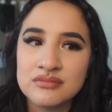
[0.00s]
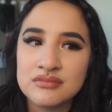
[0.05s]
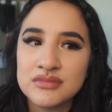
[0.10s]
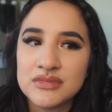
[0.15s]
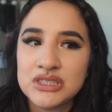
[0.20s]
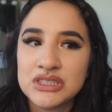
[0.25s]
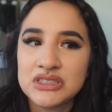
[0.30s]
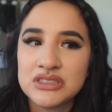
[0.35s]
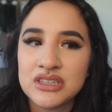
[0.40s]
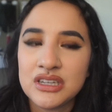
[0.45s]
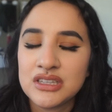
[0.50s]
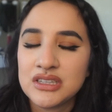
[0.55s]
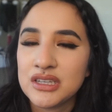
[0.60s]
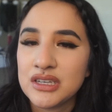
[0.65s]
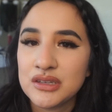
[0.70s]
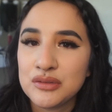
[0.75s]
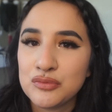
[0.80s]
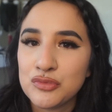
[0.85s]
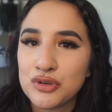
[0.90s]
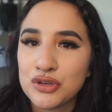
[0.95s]
there's
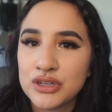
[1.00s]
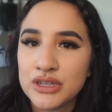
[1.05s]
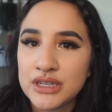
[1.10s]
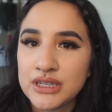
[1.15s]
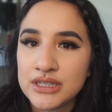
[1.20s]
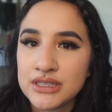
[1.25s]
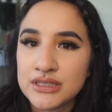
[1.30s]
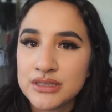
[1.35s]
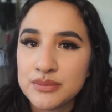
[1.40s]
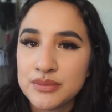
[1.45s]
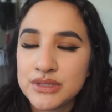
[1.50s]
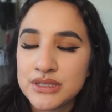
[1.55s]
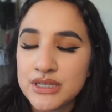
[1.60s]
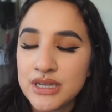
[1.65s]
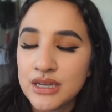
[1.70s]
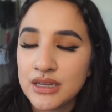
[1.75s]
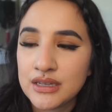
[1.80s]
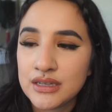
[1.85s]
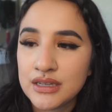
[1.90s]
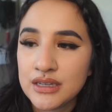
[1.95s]
nothing more needed to be
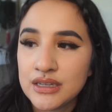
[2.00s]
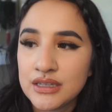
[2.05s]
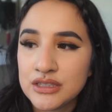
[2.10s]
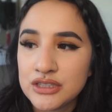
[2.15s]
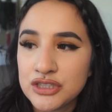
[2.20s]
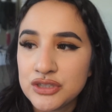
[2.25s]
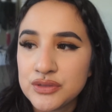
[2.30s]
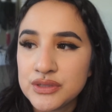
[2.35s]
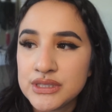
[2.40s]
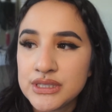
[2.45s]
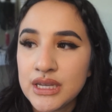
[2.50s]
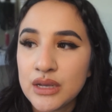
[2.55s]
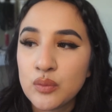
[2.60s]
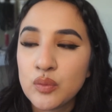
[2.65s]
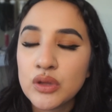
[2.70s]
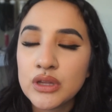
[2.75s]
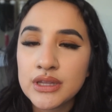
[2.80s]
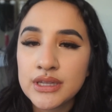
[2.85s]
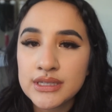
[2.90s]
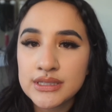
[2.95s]
done. And she was like,
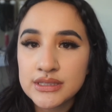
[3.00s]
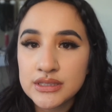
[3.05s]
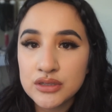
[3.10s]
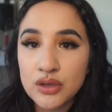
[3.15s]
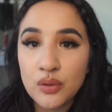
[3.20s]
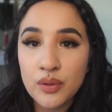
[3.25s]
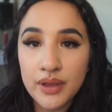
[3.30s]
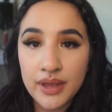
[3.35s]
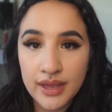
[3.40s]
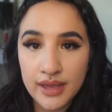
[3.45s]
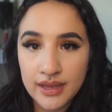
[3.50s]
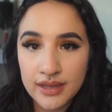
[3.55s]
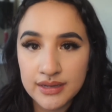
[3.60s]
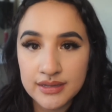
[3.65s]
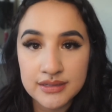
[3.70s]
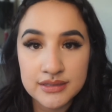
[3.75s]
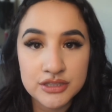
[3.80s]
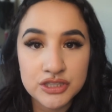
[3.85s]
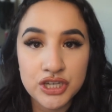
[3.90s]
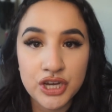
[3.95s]
well, let's go ahead
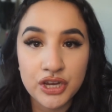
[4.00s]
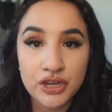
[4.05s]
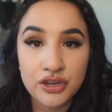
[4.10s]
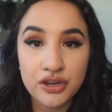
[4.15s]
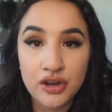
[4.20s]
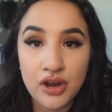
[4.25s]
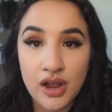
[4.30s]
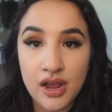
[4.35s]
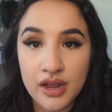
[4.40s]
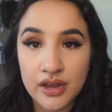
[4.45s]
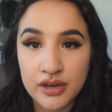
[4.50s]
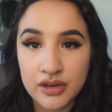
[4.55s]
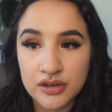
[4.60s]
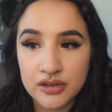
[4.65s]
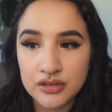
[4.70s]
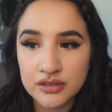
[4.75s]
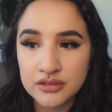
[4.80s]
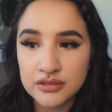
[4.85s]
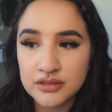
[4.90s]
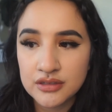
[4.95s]
and check your
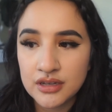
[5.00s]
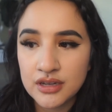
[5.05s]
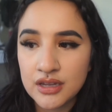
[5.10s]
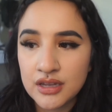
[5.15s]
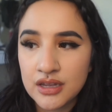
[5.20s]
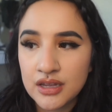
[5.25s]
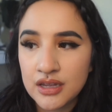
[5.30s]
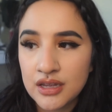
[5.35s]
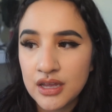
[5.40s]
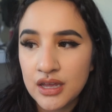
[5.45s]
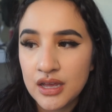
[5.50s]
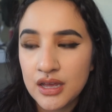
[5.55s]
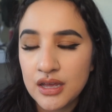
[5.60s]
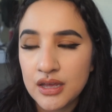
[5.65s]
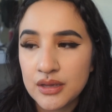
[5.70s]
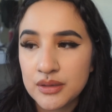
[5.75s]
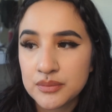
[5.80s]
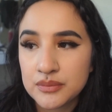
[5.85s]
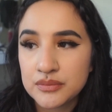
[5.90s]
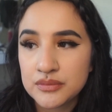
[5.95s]
iron.
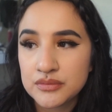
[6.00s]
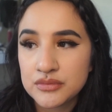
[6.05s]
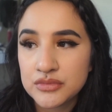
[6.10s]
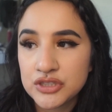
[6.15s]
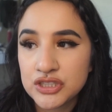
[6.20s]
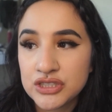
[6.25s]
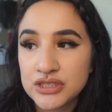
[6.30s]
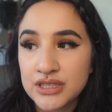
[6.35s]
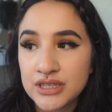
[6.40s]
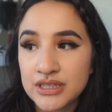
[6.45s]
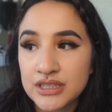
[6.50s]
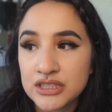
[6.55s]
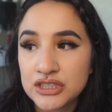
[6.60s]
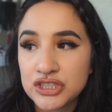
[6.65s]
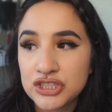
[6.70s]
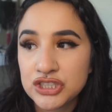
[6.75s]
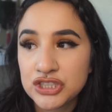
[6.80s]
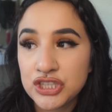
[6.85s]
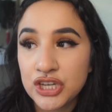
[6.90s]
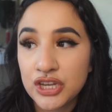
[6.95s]
Um, she's like,
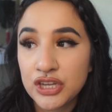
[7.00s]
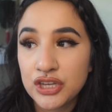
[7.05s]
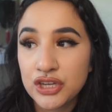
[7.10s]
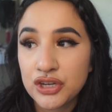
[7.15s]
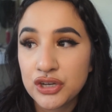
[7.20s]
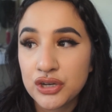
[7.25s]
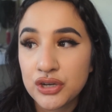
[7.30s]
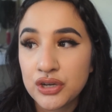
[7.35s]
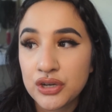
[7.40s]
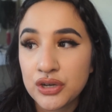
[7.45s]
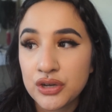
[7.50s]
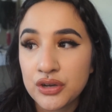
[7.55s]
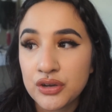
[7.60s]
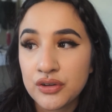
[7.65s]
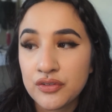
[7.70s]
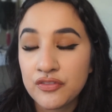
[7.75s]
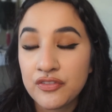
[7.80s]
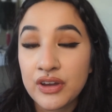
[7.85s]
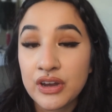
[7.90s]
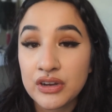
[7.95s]
let's check your
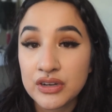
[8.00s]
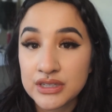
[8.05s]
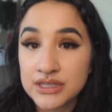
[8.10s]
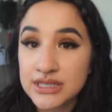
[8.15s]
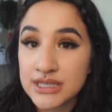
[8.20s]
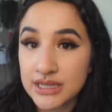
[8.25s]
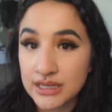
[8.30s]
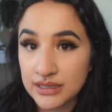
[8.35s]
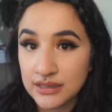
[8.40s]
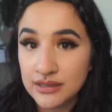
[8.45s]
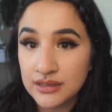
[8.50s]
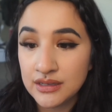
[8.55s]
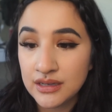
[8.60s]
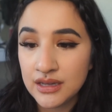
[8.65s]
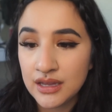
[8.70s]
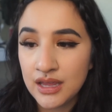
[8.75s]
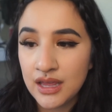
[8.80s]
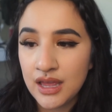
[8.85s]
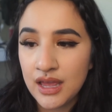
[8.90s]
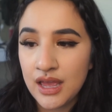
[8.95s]
ferritin
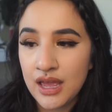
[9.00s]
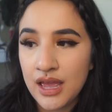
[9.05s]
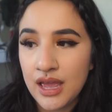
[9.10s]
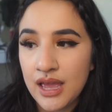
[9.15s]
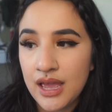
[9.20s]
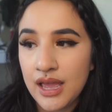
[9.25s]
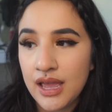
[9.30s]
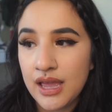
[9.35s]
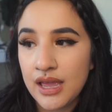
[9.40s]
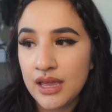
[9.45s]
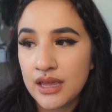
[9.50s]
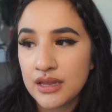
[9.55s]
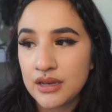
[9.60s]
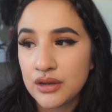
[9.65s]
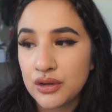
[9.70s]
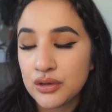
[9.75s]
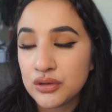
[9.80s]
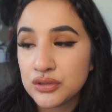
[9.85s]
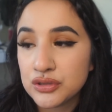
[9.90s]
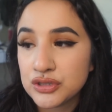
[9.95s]
and
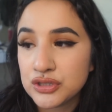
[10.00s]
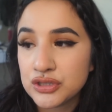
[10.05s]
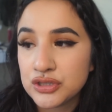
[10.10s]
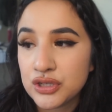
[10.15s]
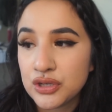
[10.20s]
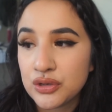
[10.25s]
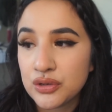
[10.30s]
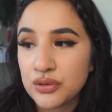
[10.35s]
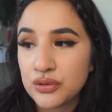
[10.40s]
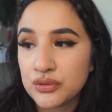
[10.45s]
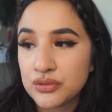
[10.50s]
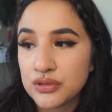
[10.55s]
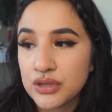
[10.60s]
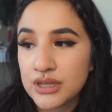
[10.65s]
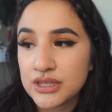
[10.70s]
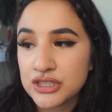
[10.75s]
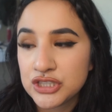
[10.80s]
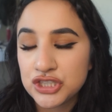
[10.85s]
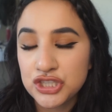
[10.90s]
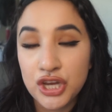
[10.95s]
also
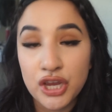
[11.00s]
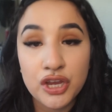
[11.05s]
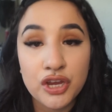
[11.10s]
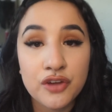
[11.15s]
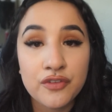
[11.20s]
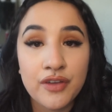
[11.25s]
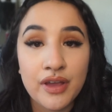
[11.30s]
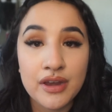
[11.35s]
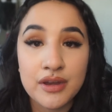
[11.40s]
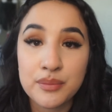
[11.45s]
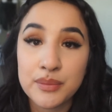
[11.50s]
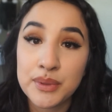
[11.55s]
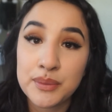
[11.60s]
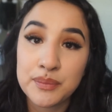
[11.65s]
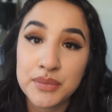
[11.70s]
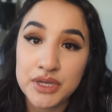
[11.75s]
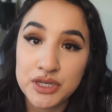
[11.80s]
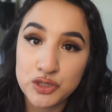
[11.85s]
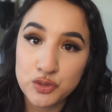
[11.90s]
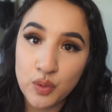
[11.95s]
let's check your vitamin
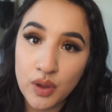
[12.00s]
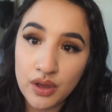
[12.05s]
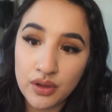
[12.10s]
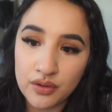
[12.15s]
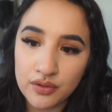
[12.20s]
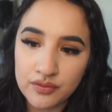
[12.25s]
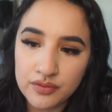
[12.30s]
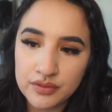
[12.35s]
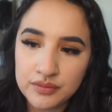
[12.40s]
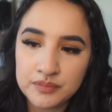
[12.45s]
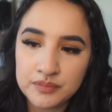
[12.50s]
B12.